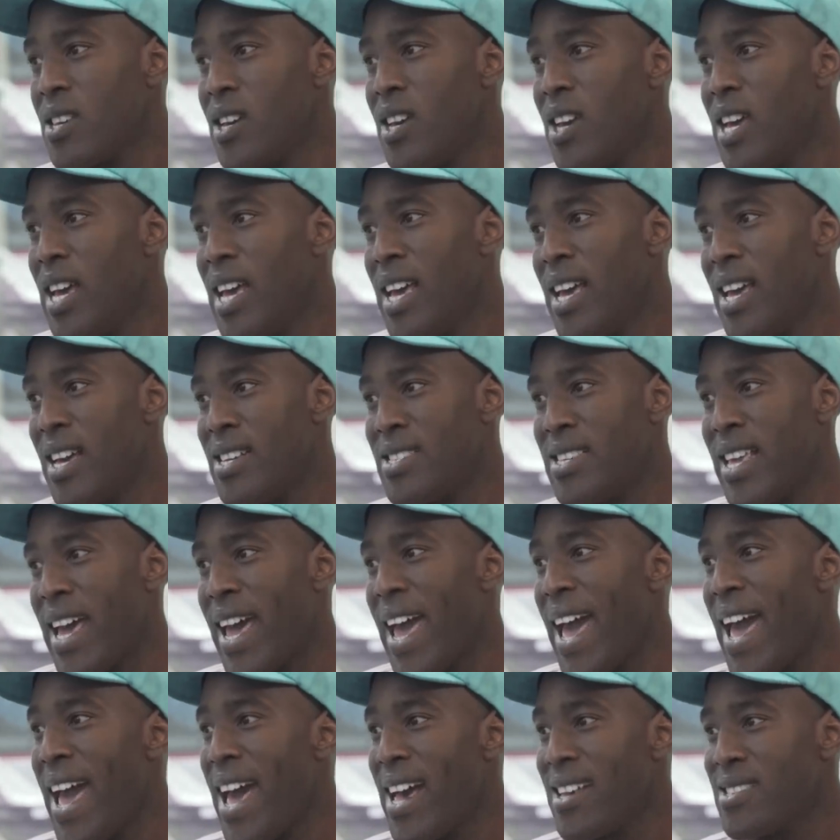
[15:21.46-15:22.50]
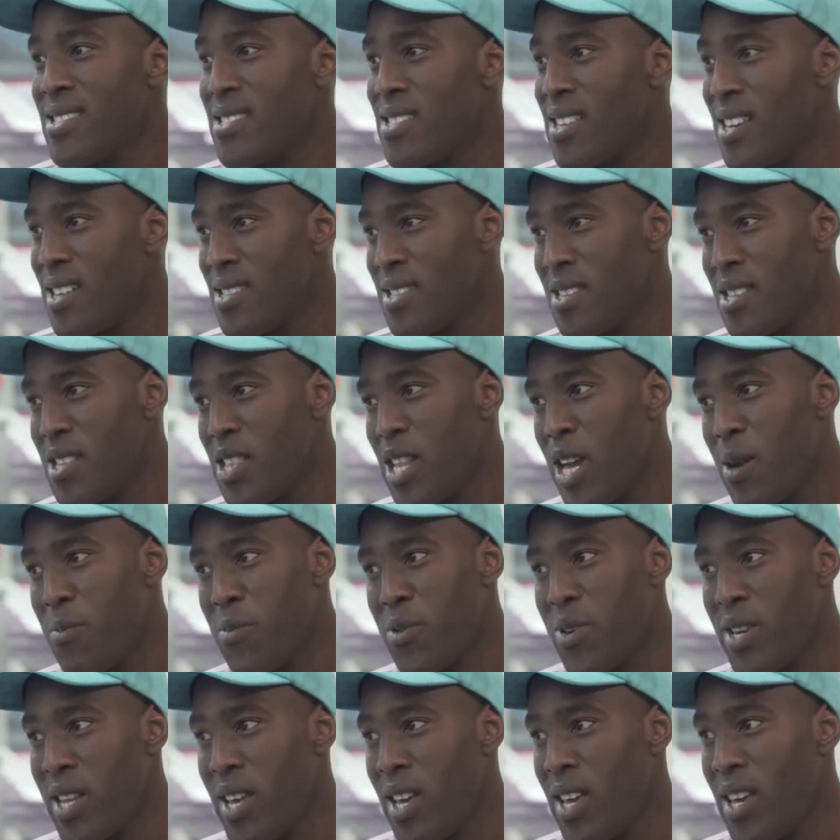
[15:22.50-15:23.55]
mm-hmm. is that as a
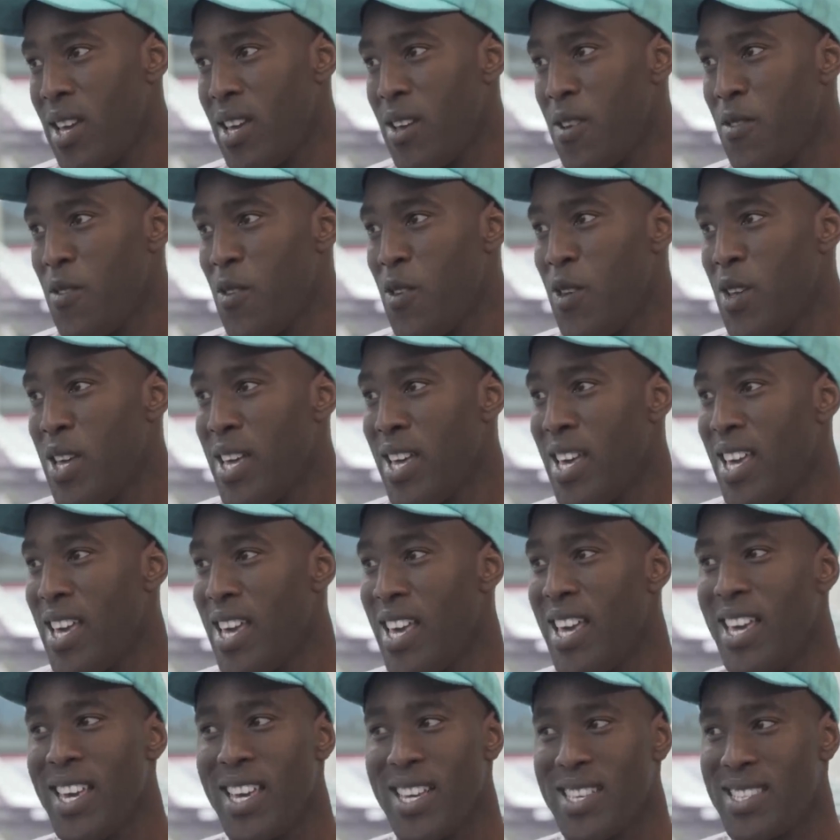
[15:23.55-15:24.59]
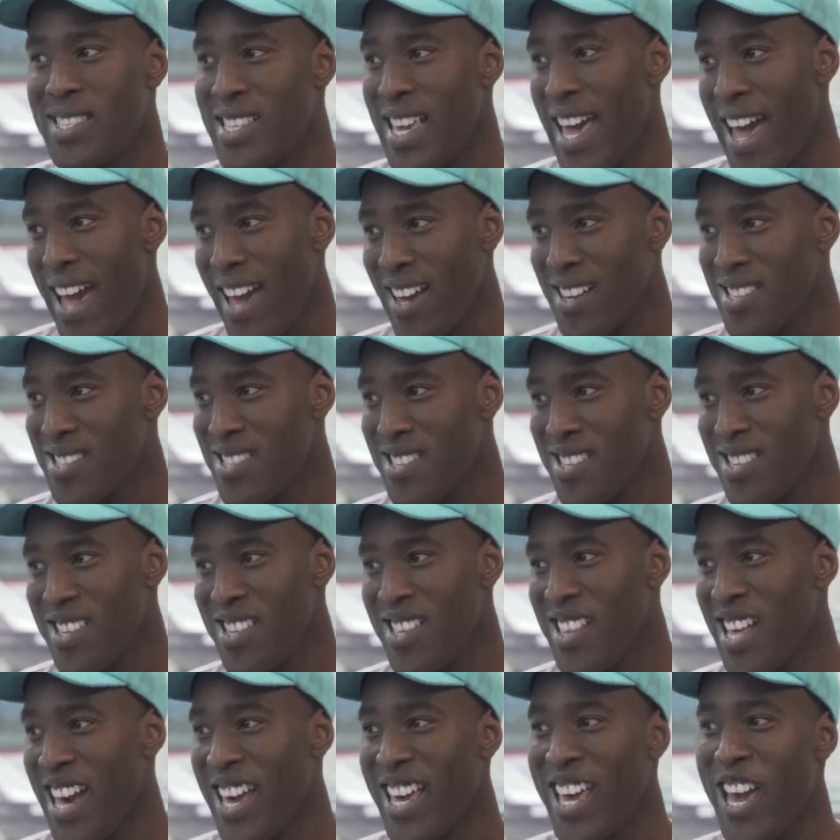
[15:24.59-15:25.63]
celebrity, he gets taxed.
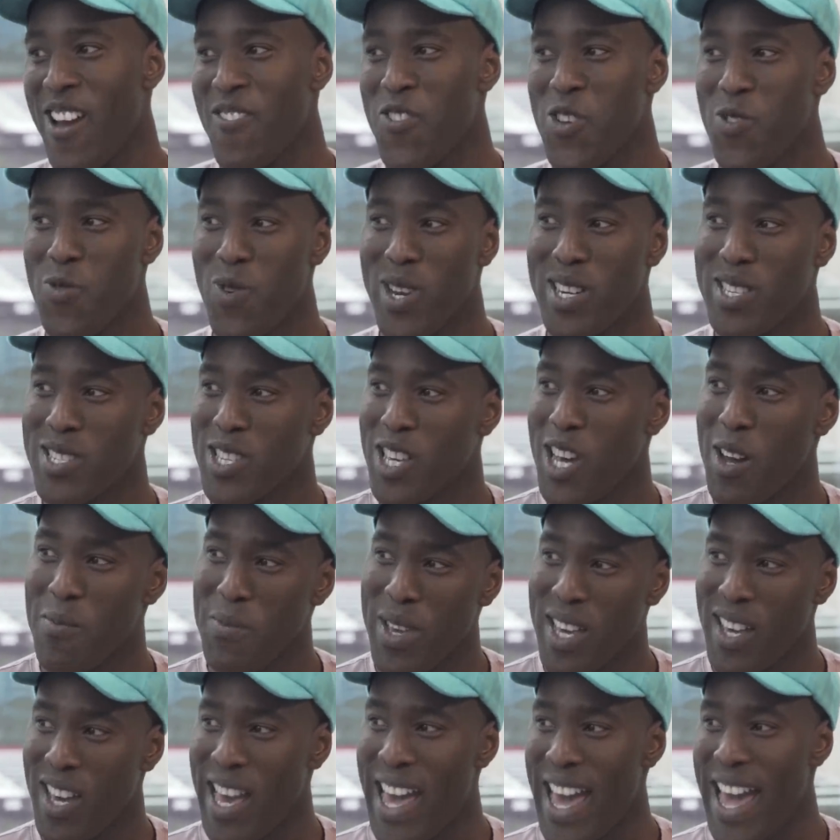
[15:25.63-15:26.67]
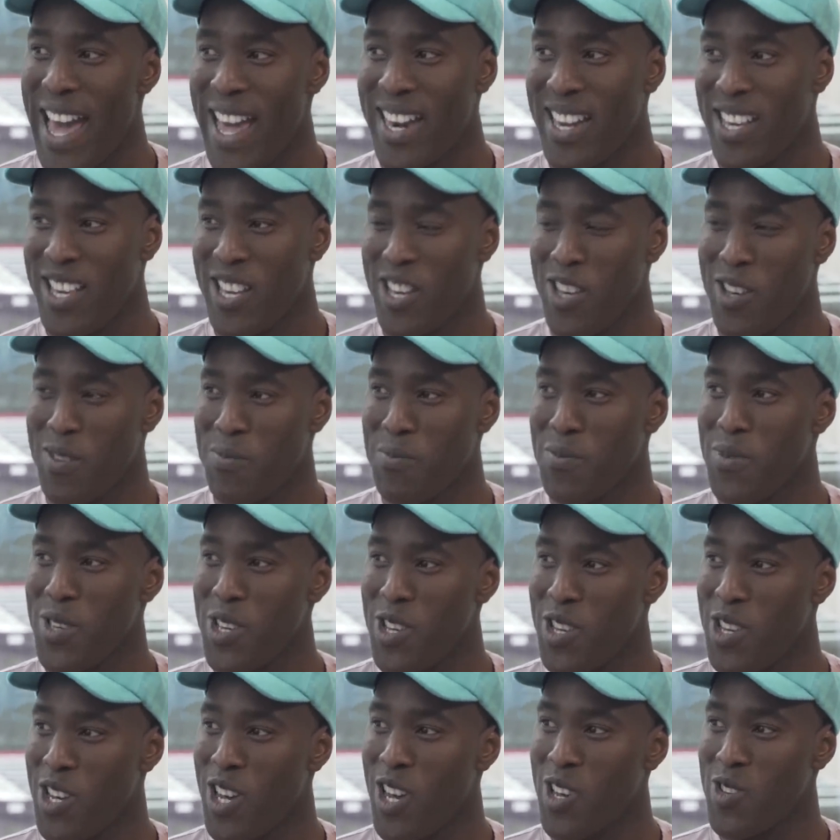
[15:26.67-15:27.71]
Like everyone's coming at him,
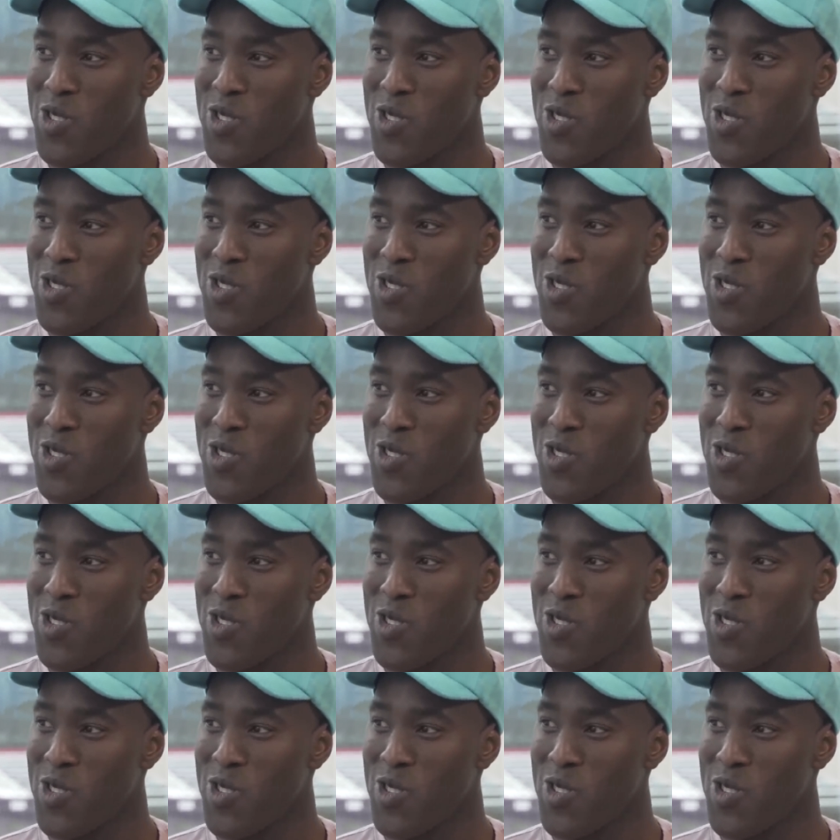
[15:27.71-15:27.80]
you know,